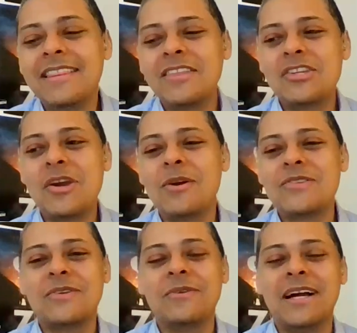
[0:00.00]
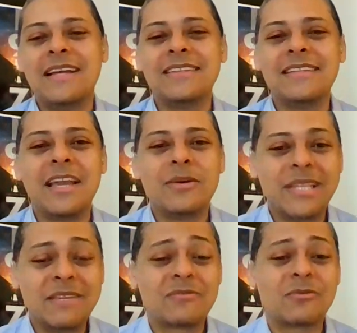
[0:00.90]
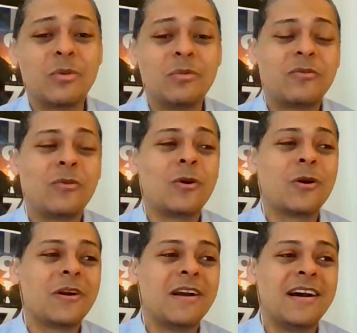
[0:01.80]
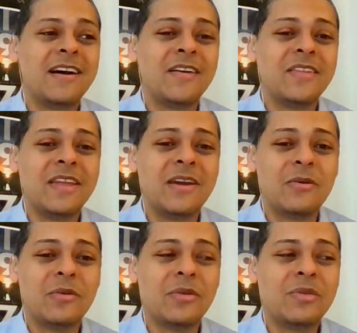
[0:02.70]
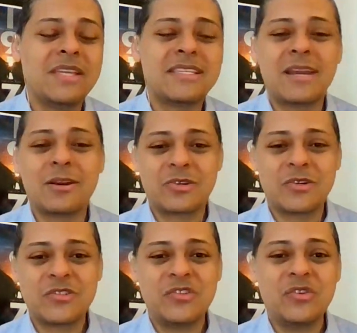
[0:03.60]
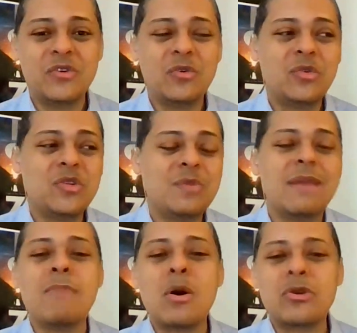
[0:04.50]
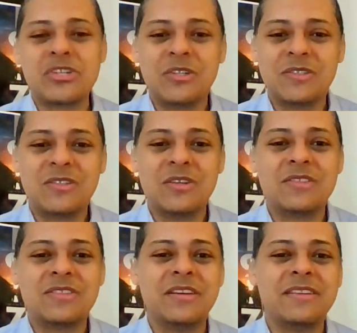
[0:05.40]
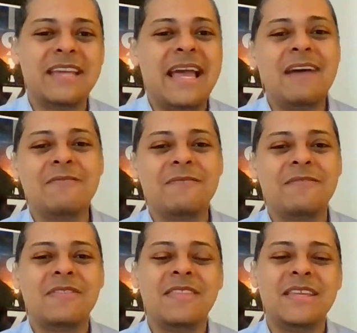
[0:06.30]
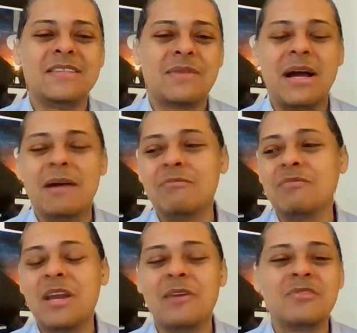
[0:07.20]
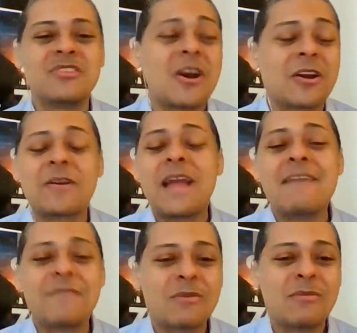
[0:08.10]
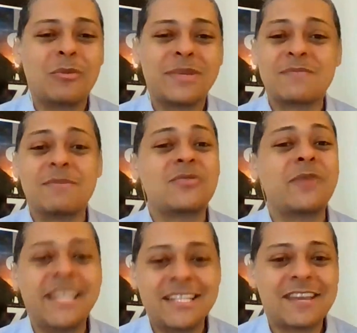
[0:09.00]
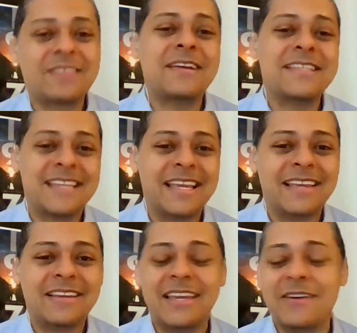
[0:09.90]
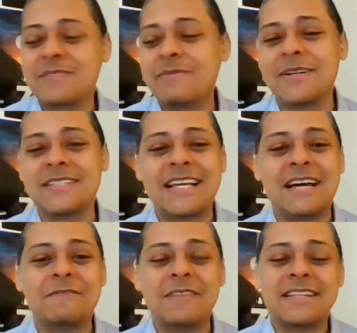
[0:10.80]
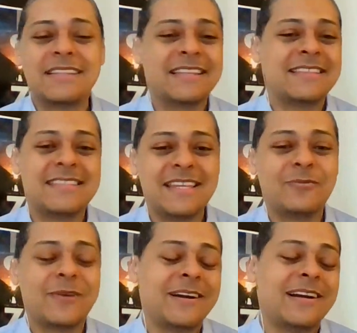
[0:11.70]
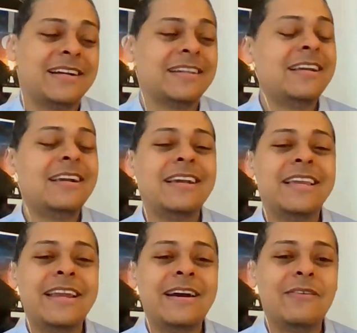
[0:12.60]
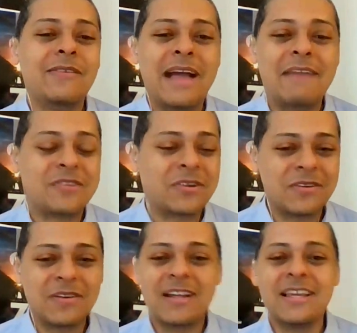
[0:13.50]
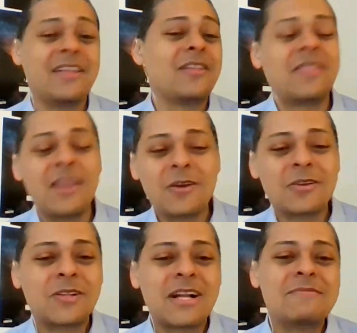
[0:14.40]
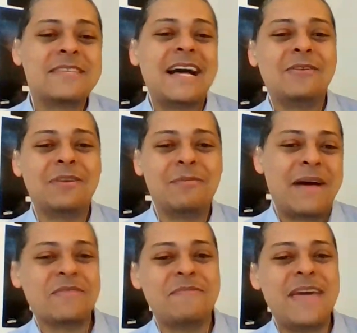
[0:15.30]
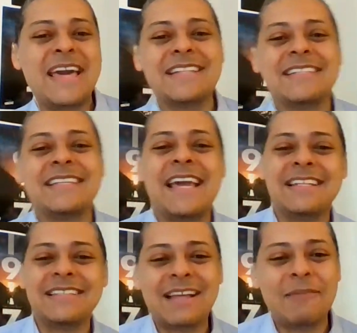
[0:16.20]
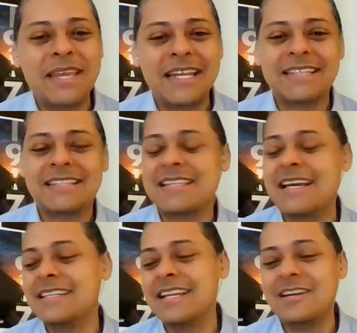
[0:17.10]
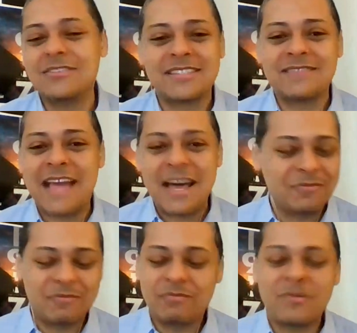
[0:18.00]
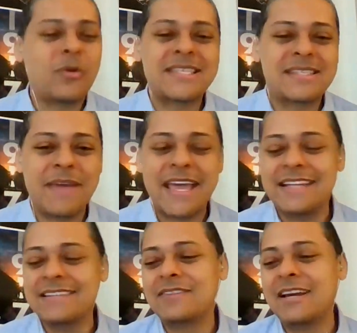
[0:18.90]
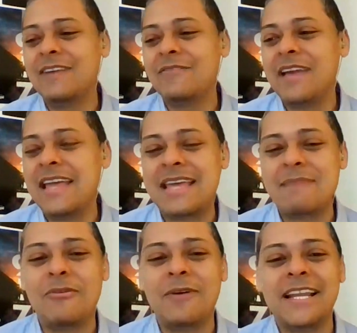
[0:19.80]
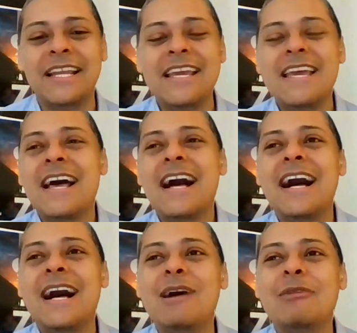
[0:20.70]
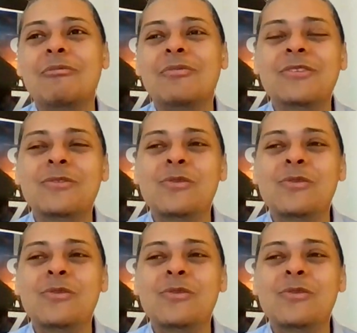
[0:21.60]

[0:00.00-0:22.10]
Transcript: and, the show also uh, you know leaves room for uh, you know these characters to to be emotional to to to have these uh, you know darker heavier moments between each other as they you know experience yeah. conflict like the scene where uh, you know after uh, the article comes out about the band and amina decides you know just quits the band at that point um,